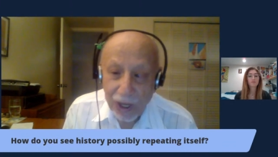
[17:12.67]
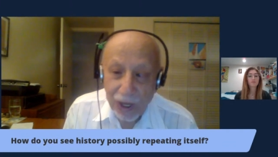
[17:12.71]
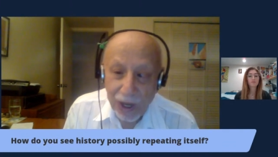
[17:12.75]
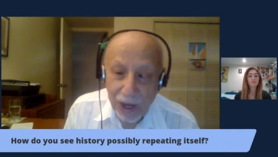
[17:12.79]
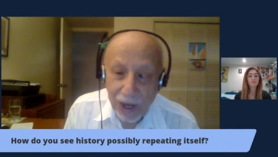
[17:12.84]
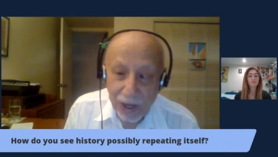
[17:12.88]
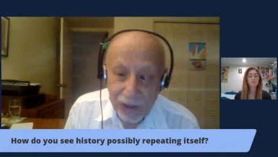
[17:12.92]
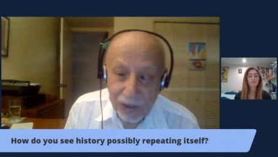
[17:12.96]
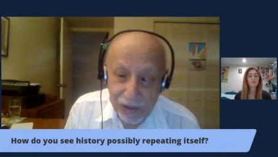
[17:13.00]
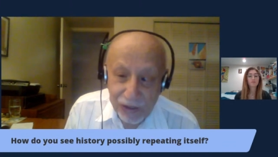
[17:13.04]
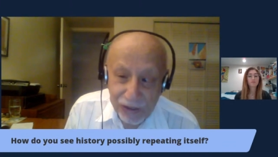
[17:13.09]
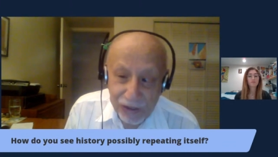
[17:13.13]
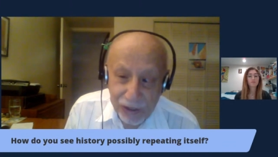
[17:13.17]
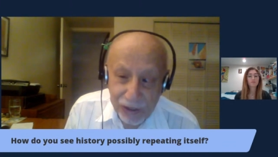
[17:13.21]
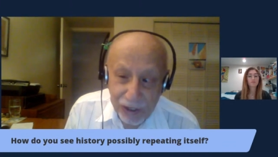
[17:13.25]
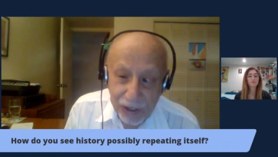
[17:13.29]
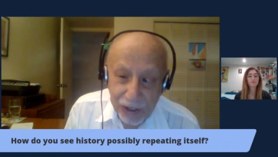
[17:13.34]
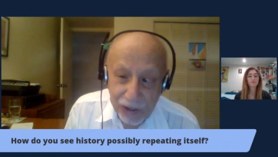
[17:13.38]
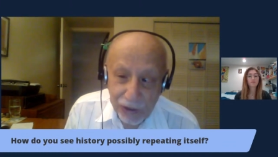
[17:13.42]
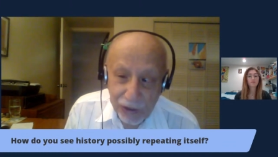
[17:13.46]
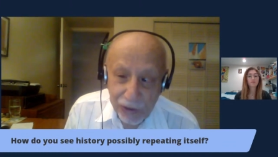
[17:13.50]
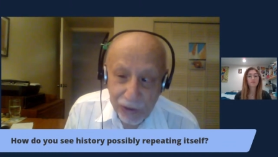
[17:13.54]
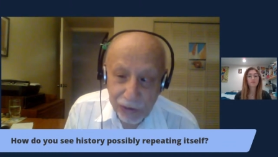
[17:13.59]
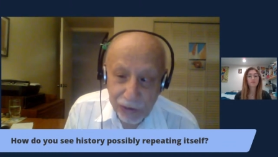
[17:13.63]
and
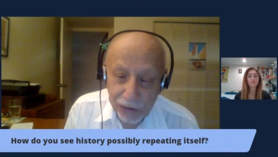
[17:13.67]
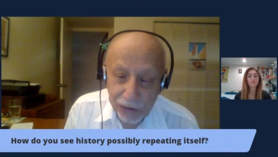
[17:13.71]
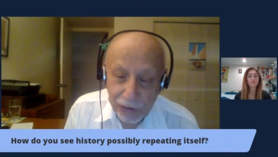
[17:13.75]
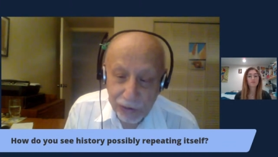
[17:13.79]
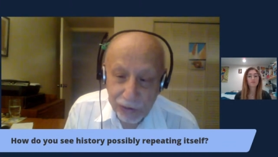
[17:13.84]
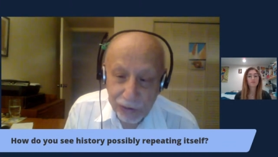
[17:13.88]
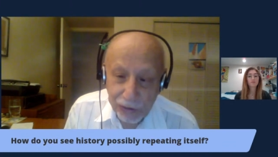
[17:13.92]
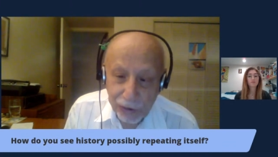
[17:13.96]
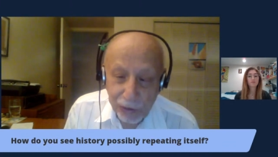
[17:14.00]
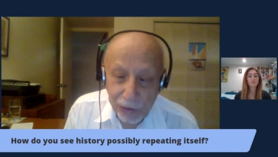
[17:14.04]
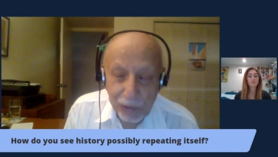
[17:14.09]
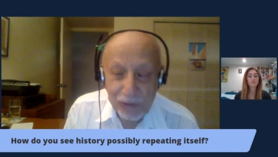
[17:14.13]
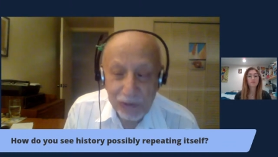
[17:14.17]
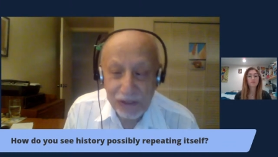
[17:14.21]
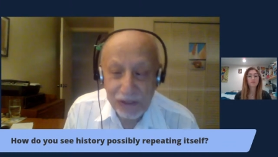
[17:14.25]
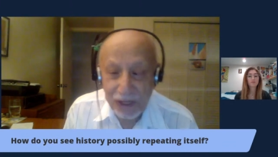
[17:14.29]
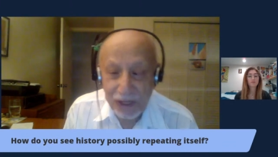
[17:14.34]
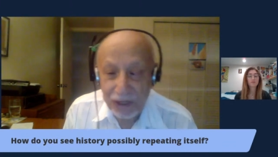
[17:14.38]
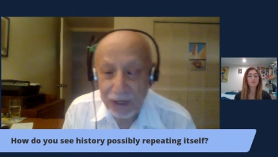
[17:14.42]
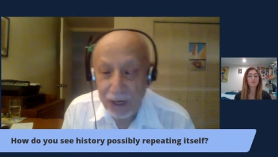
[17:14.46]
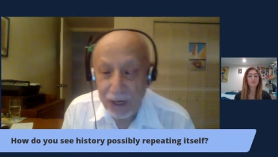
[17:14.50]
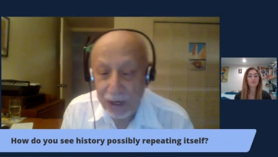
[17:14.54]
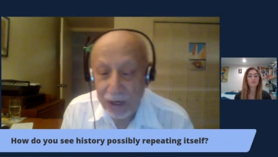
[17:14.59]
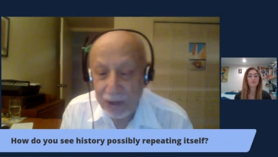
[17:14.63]
senior groups
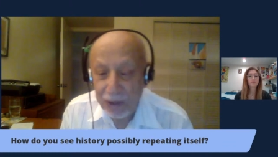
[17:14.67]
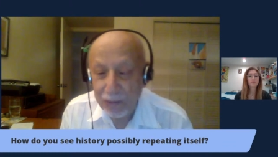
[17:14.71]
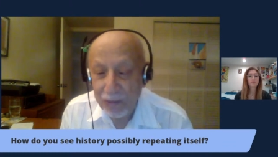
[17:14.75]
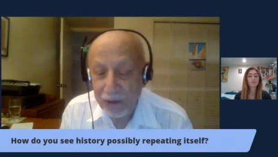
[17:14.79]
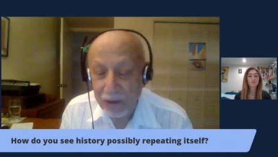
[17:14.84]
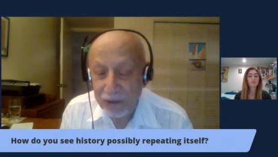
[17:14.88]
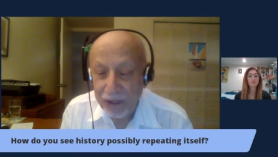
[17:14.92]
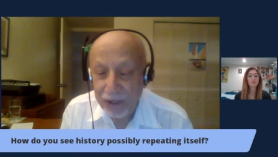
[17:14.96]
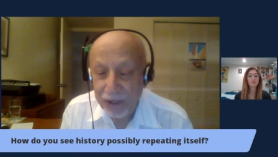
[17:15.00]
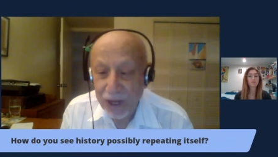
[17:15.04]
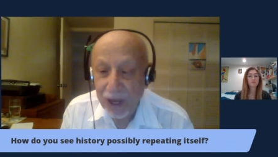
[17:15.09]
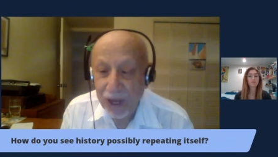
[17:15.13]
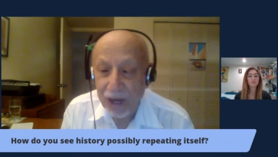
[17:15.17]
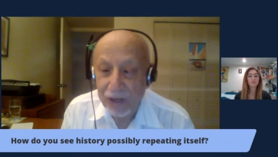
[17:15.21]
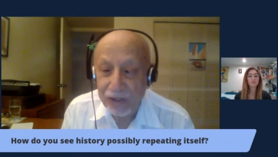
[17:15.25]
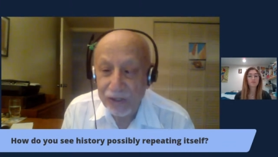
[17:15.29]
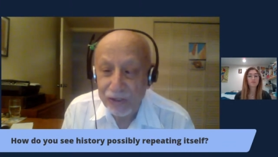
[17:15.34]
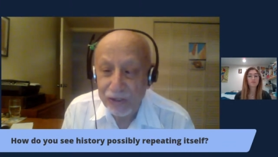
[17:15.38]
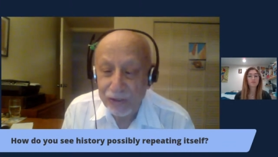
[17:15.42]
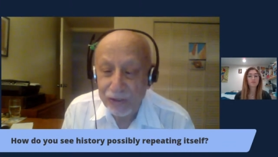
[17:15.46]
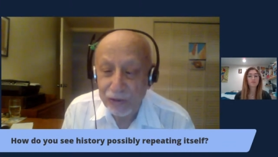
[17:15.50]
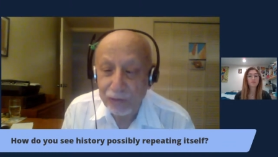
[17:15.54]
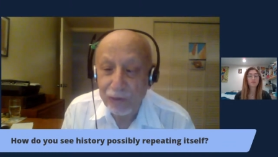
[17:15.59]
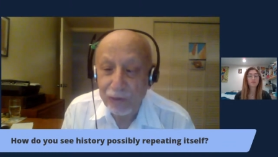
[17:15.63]
and anybody
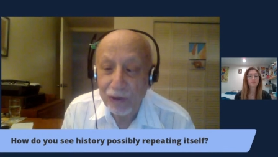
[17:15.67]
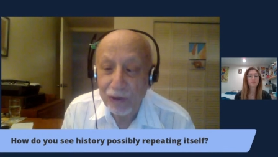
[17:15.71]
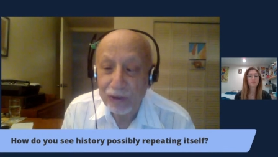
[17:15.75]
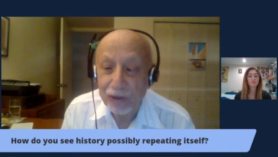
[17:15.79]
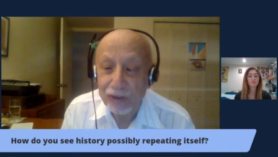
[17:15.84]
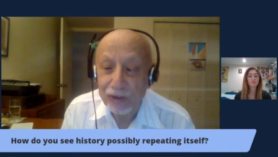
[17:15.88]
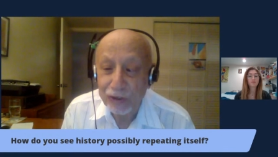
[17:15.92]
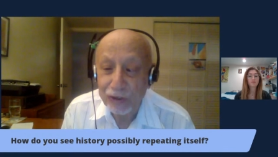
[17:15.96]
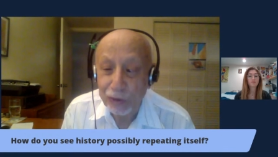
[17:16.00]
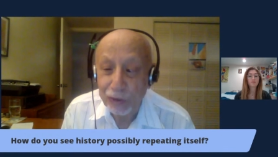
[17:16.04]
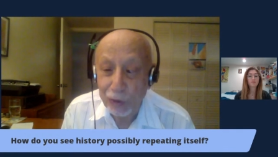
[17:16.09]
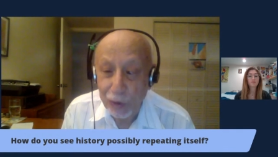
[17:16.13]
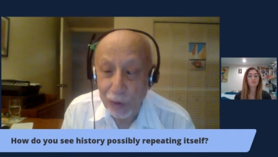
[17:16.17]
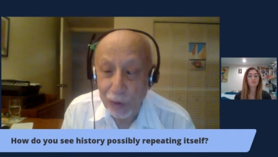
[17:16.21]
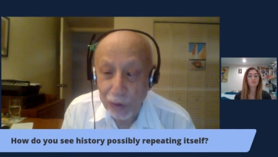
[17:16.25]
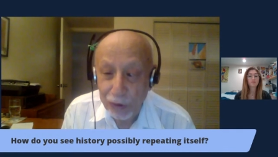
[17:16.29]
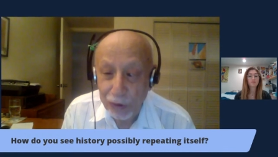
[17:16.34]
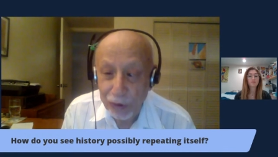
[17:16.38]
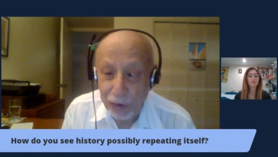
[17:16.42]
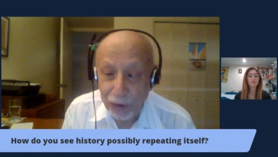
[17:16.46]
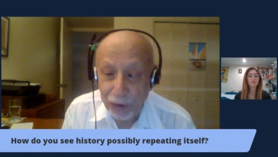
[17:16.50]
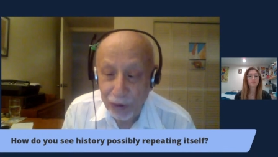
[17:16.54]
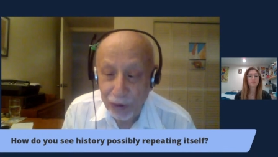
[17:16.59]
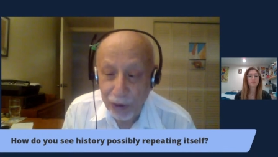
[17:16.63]
else who wants to
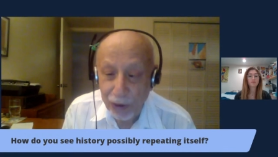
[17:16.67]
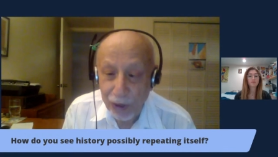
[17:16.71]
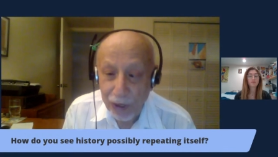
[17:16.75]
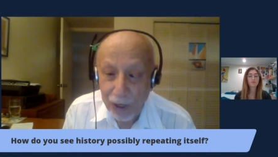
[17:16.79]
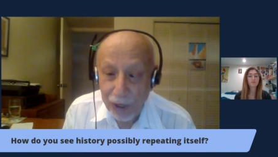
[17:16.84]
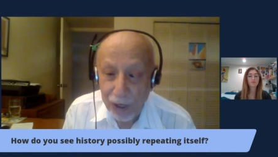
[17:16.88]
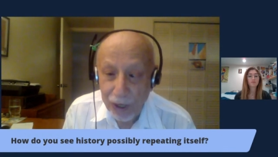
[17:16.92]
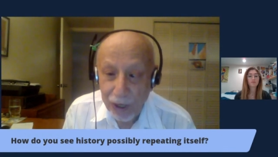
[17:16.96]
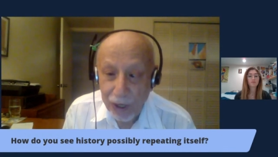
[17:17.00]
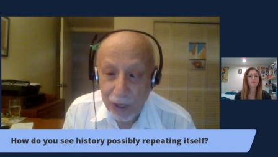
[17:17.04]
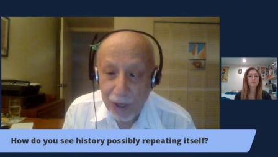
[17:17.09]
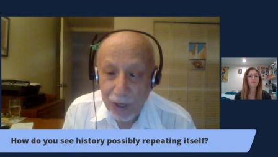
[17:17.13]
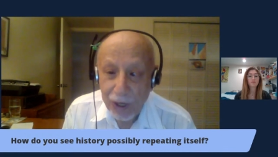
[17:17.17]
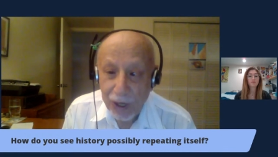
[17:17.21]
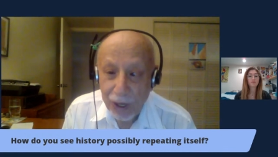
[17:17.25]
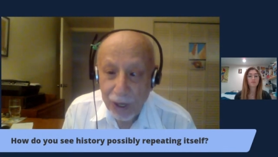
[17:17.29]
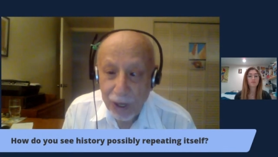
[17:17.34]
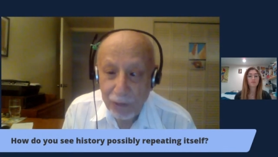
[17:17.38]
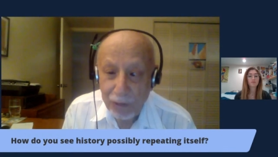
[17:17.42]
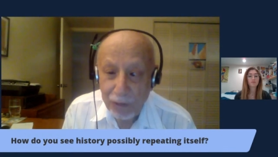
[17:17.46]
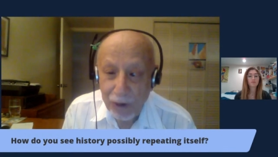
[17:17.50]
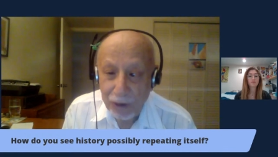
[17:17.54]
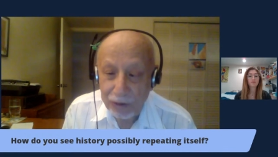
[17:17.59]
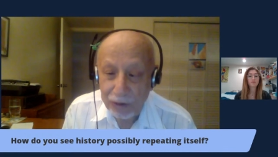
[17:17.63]
learn
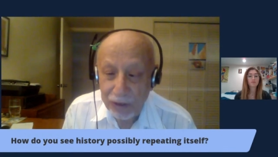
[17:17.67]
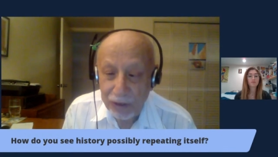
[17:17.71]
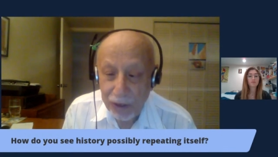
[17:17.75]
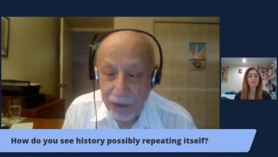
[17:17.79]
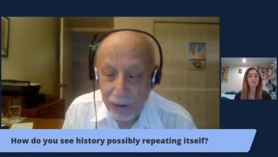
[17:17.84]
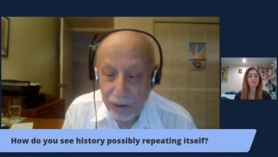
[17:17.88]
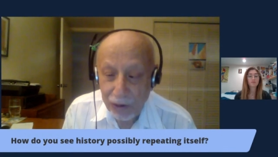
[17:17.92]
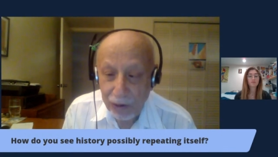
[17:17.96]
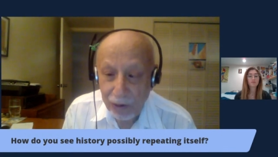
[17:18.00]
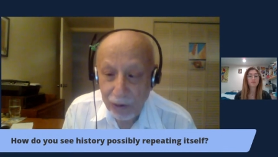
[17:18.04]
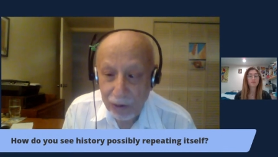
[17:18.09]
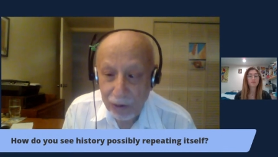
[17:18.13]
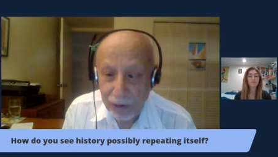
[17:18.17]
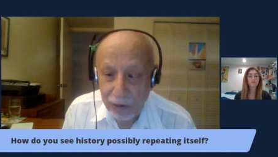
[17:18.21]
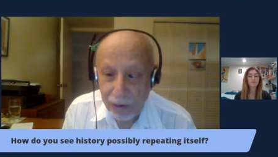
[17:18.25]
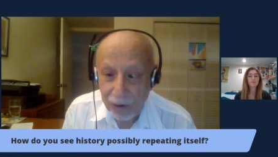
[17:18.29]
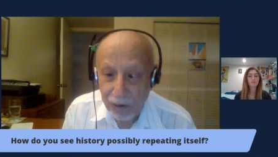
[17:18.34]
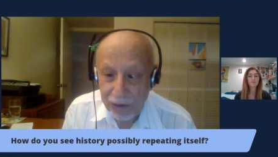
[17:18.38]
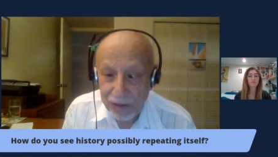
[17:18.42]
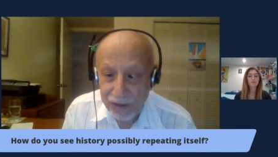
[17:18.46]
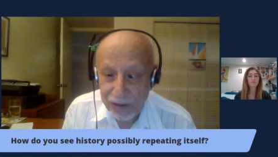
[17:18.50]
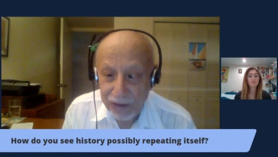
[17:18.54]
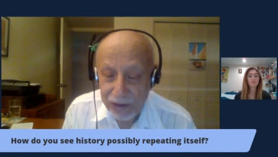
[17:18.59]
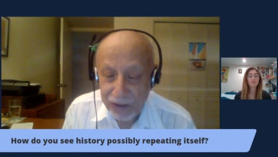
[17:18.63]
about the
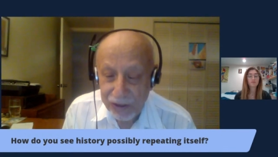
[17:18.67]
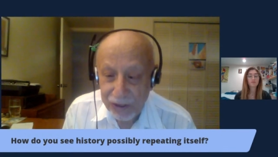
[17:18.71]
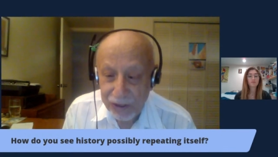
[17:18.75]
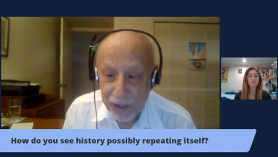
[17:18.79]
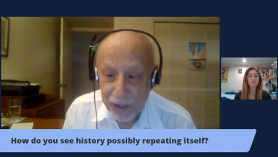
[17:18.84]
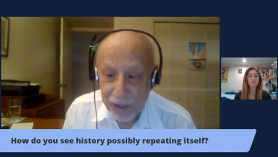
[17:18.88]
Holocaust